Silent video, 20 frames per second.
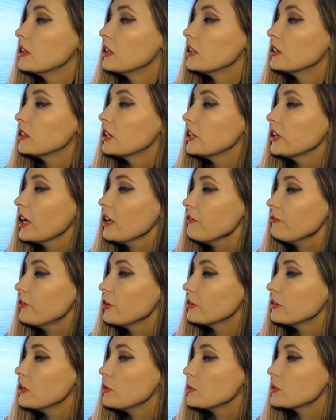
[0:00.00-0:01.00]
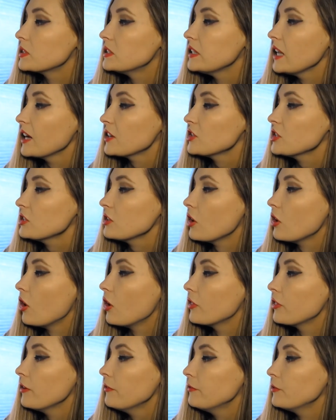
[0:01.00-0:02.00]
The Night Fury snatches
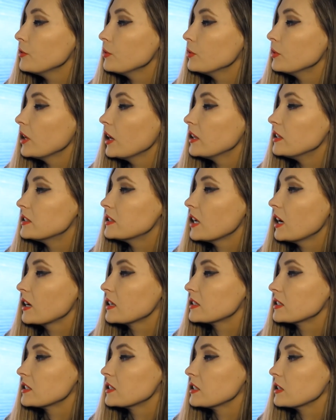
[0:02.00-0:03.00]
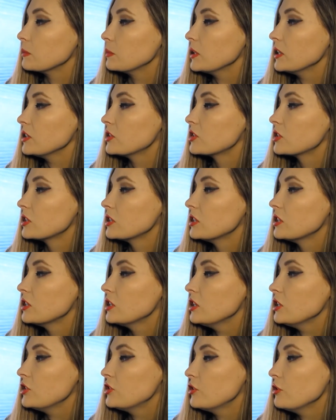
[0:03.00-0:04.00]
the food and tugs it to the beach.
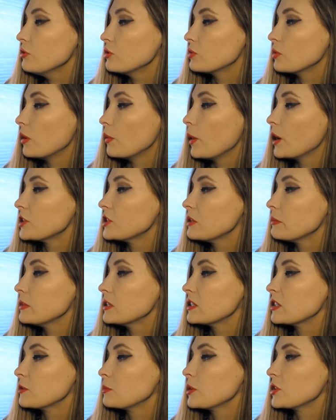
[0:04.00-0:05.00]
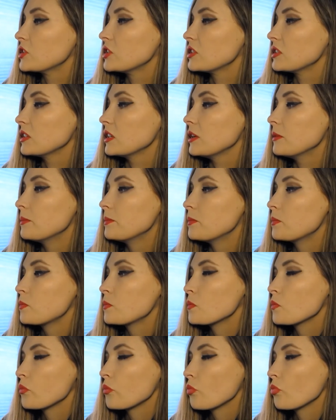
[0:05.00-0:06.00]
He chews while watching me suspiciously.
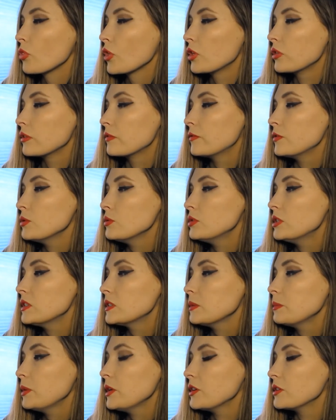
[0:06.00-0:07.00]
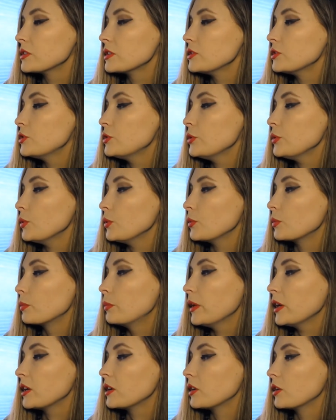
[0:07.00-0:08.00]
The food disappears in 2
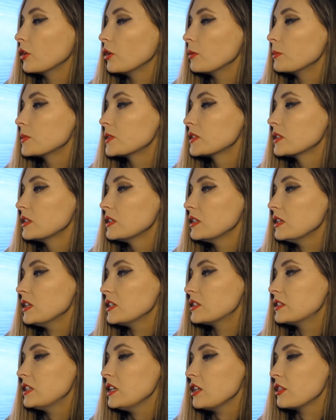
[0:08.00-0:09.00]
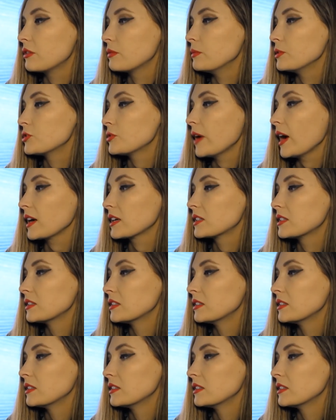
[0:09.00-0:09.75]
big gulps. His teeth retract.